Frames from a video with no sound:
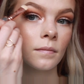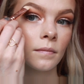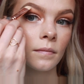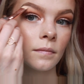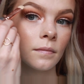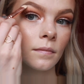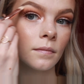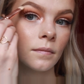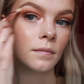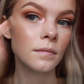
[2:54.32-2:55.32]

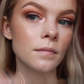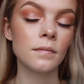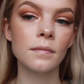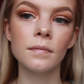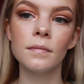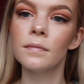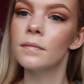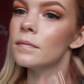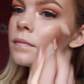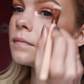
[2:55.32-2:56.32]

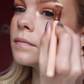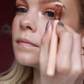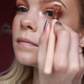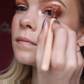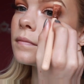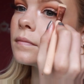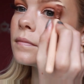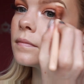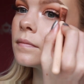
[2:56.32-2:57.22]
No one is speaking in this clip.